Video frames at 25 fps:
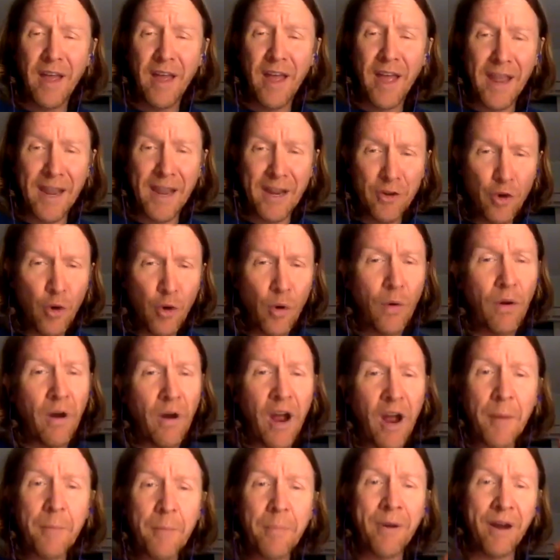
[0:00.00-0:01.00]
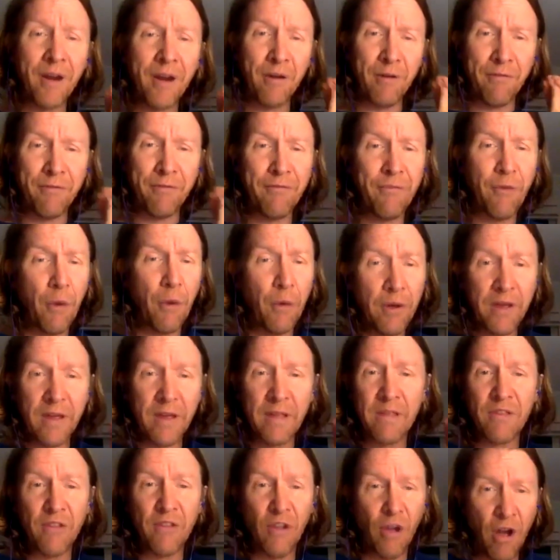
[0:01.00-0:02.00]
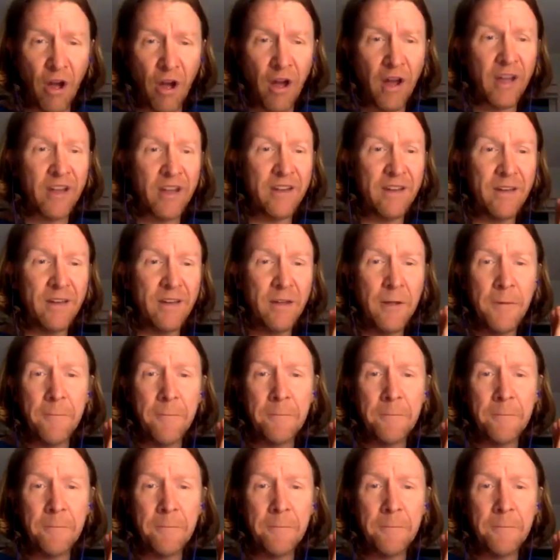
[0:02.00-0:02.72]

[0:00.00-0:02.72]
a tour operator focused on